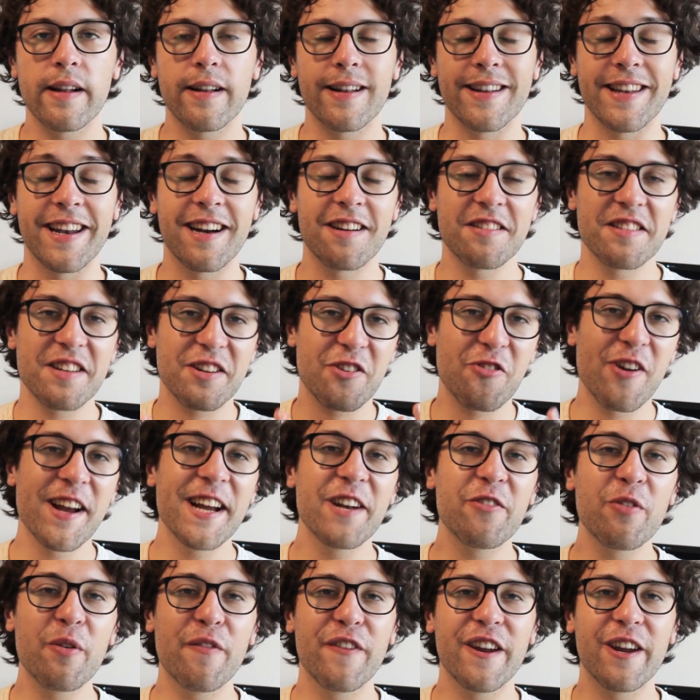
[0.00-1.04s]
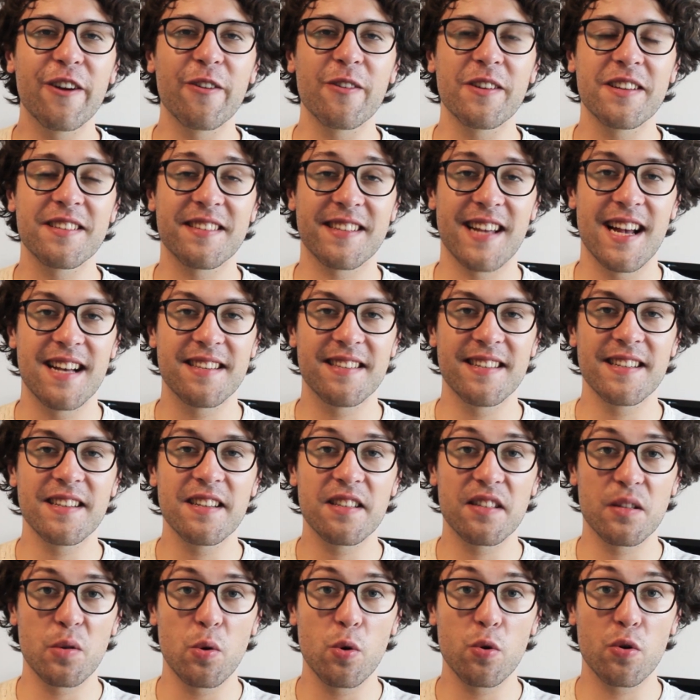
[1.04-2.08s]
There's a great review discussing the
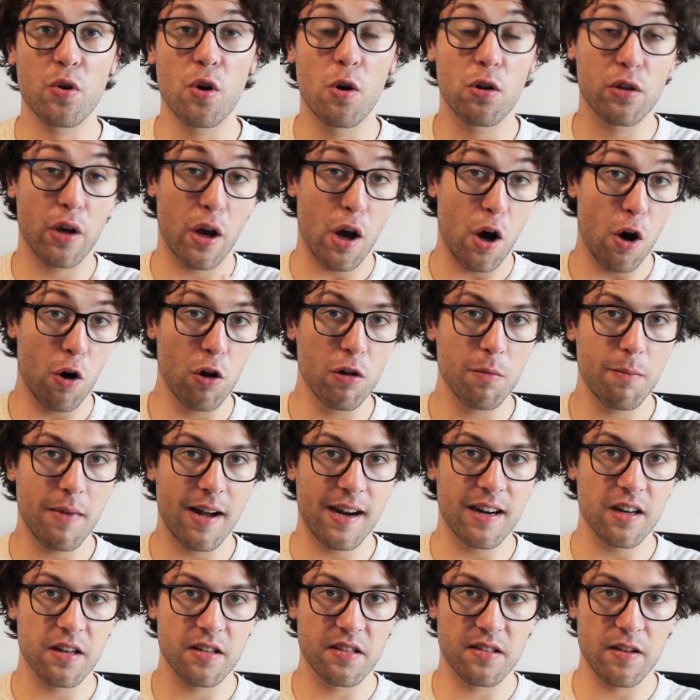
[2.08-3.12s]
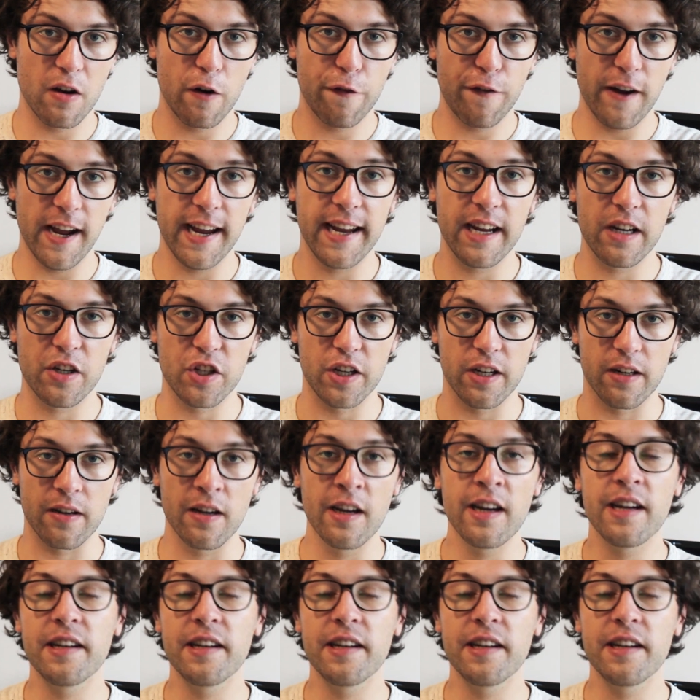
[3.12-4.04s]
so-called hallmarks of aging.